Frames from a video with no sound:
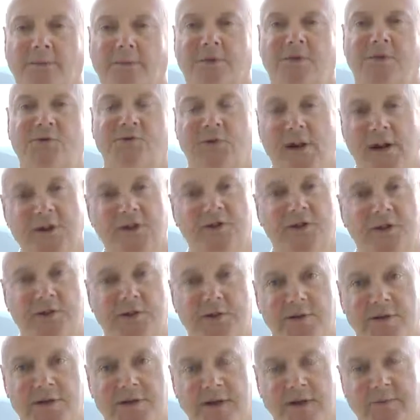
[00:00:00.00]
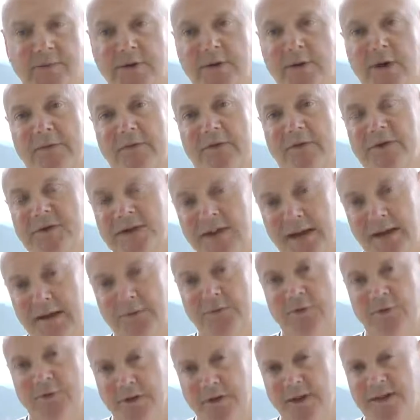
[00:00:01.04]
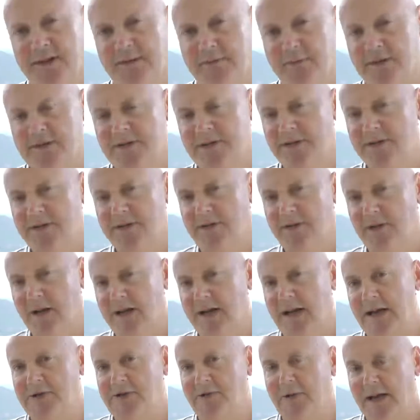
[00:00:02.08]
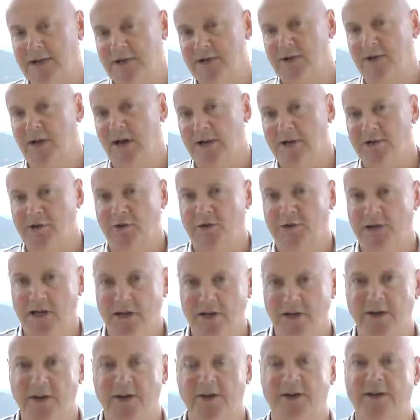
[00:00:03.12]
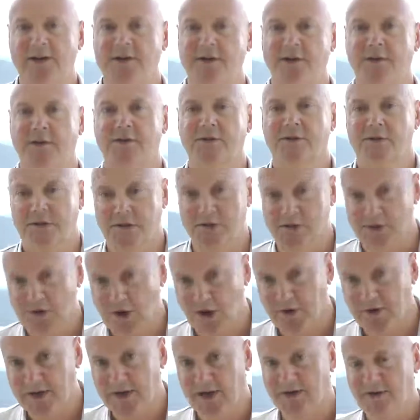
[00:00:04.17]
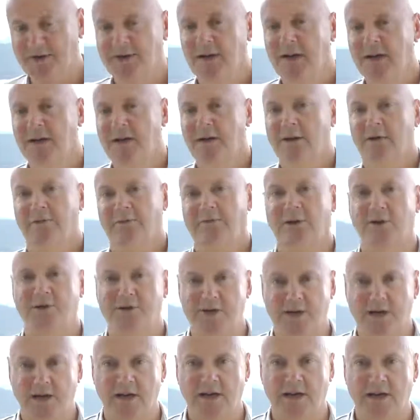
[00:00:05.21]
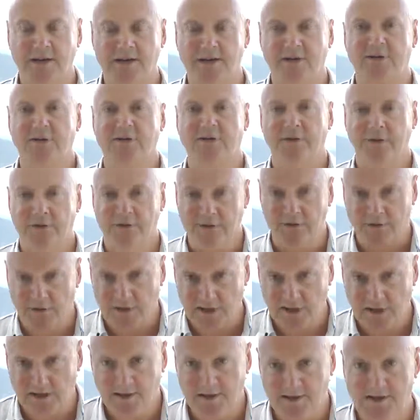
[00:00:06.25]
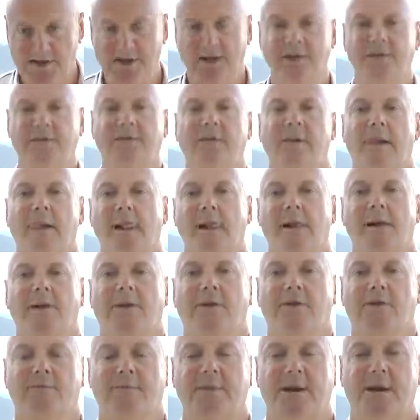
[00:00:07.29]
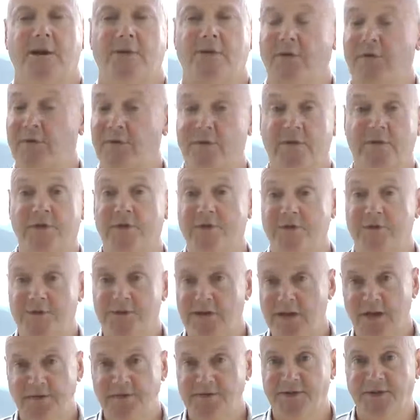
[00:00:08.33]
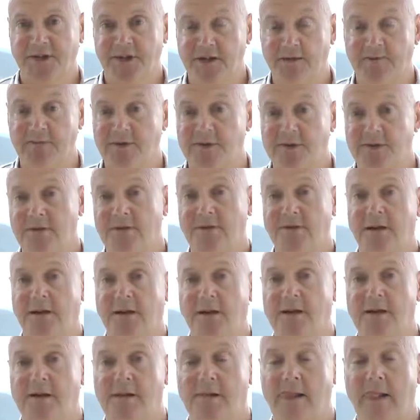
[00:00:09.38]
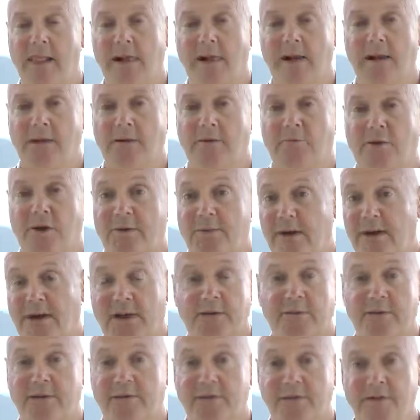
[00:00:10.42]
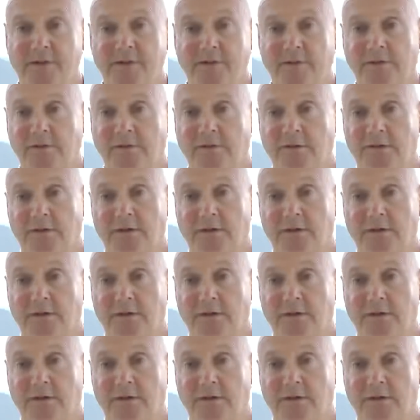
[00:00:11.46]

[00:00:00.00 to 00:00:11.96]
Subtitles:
strategy to an extent, but you have the same sort of things in business. As you learn things, you start out rosy-eyed, and you learn stuff. You may go through a few tough times where you might get a bit fearful.